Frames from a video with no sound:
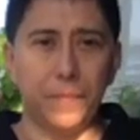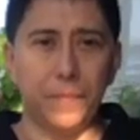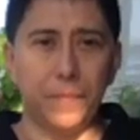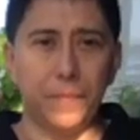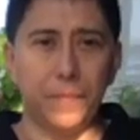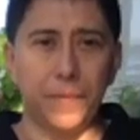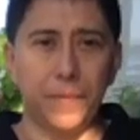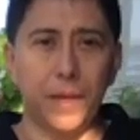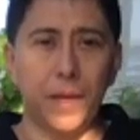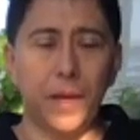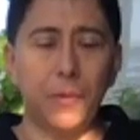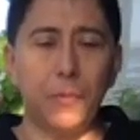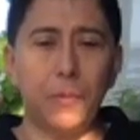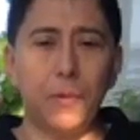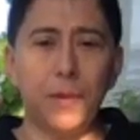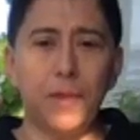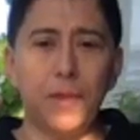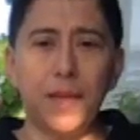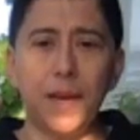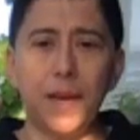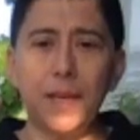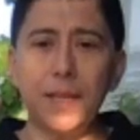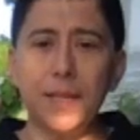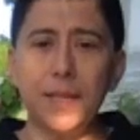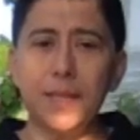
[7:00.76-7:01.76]
And with
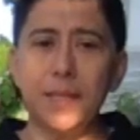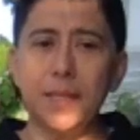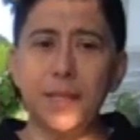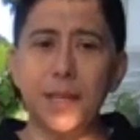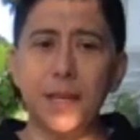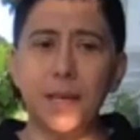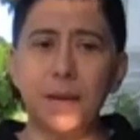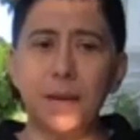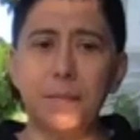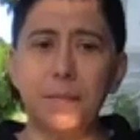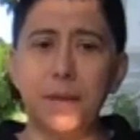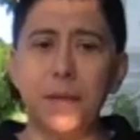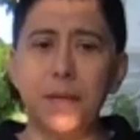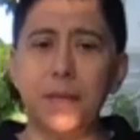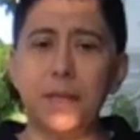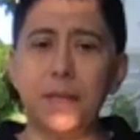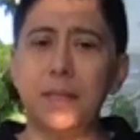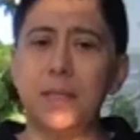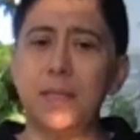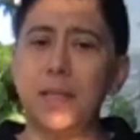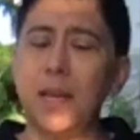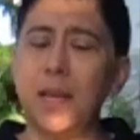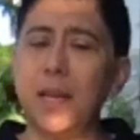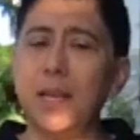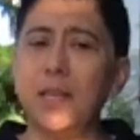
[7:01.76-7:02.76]
that same
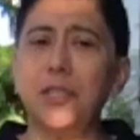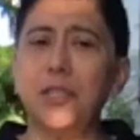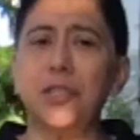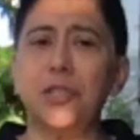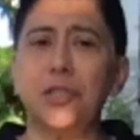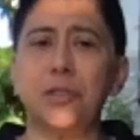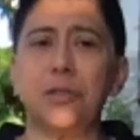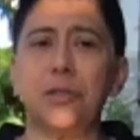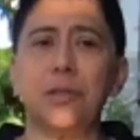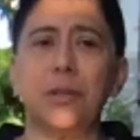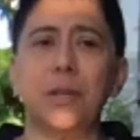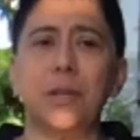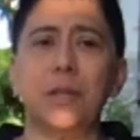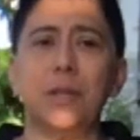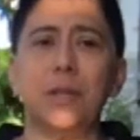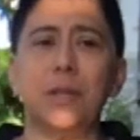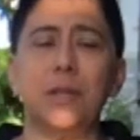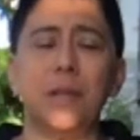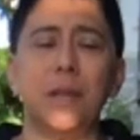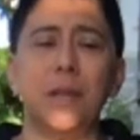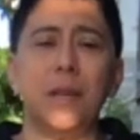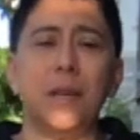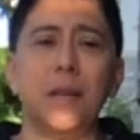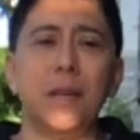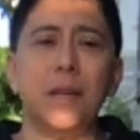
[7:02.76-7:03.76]
intention and
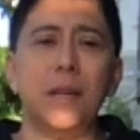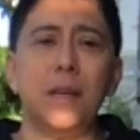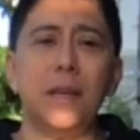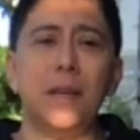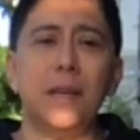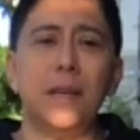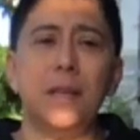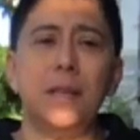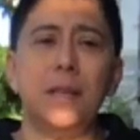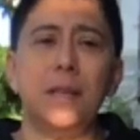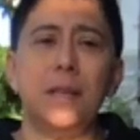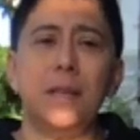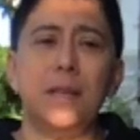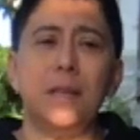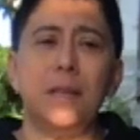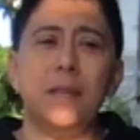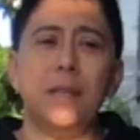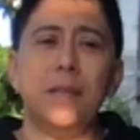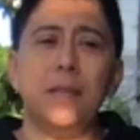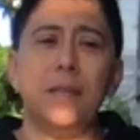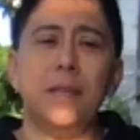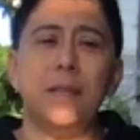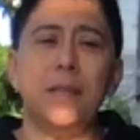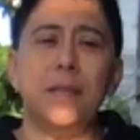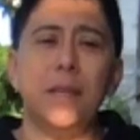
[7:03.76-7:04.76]

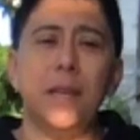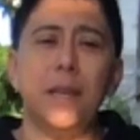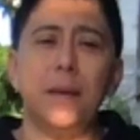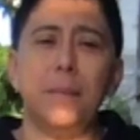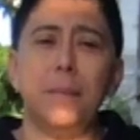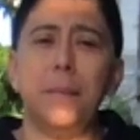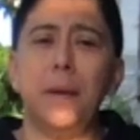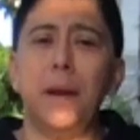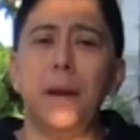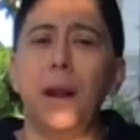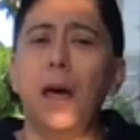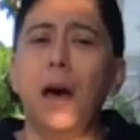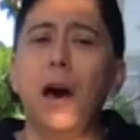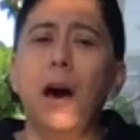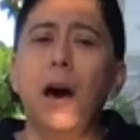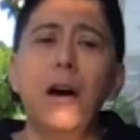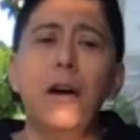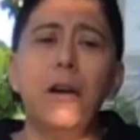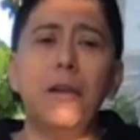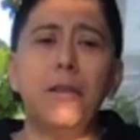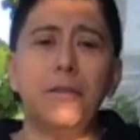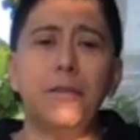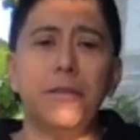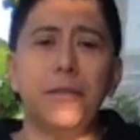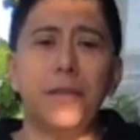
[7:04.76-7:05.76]
same
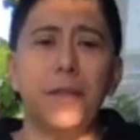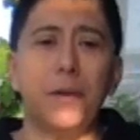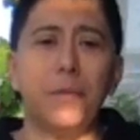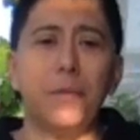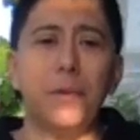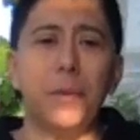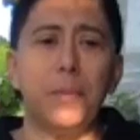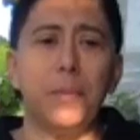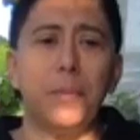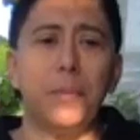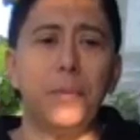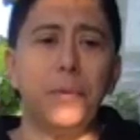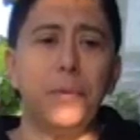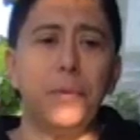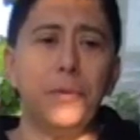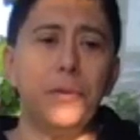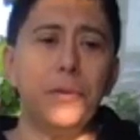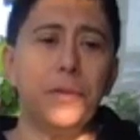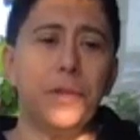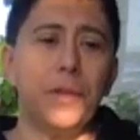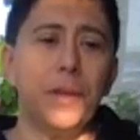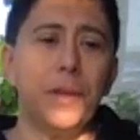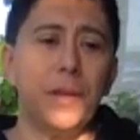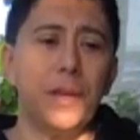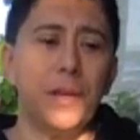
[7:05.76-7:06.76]
love that we
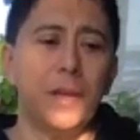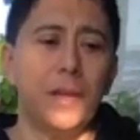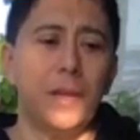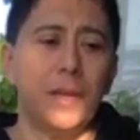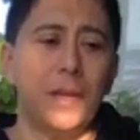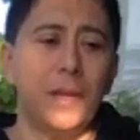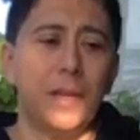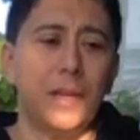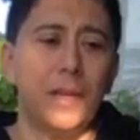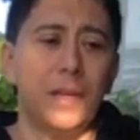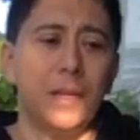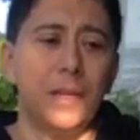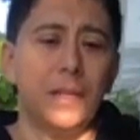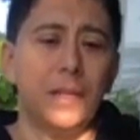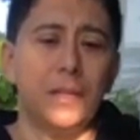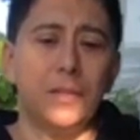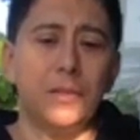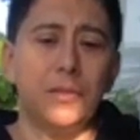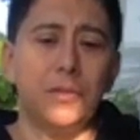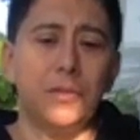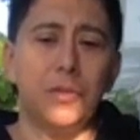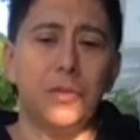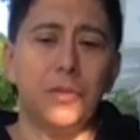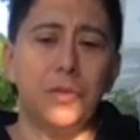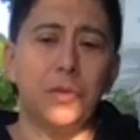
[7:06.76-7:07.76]
put
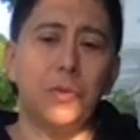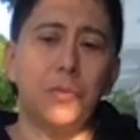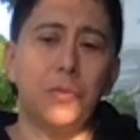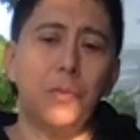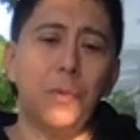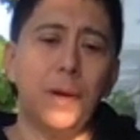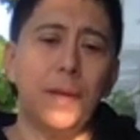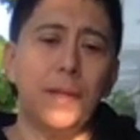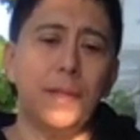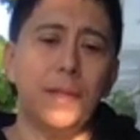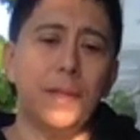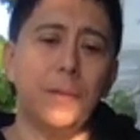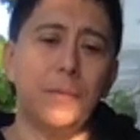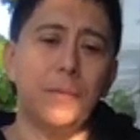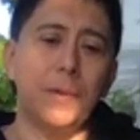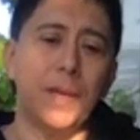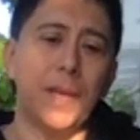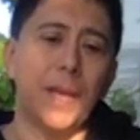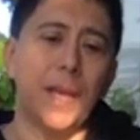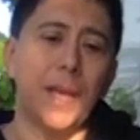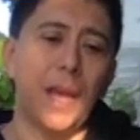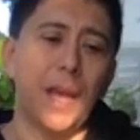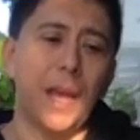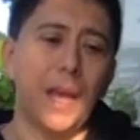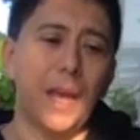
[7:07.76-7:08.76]
to someone that we
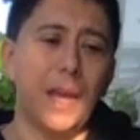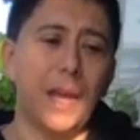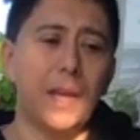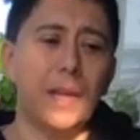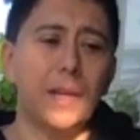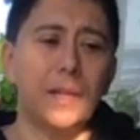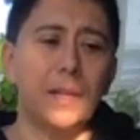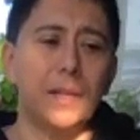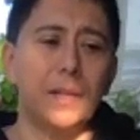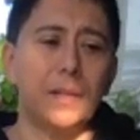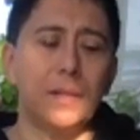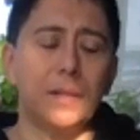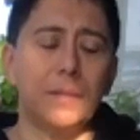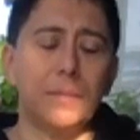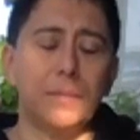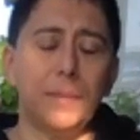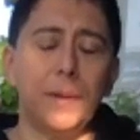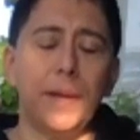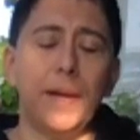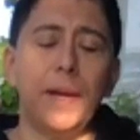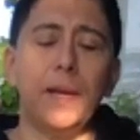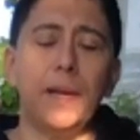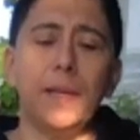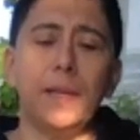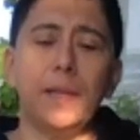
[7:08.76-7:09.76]
care
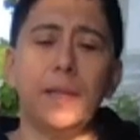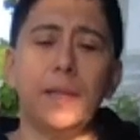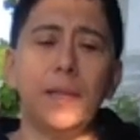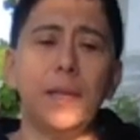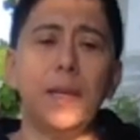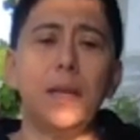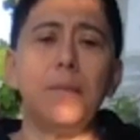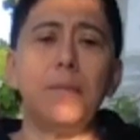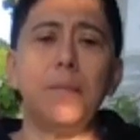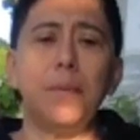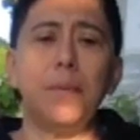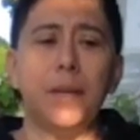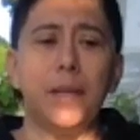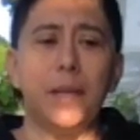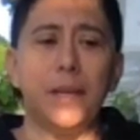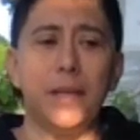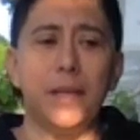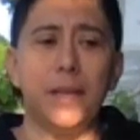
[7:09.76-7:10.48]
very deeply,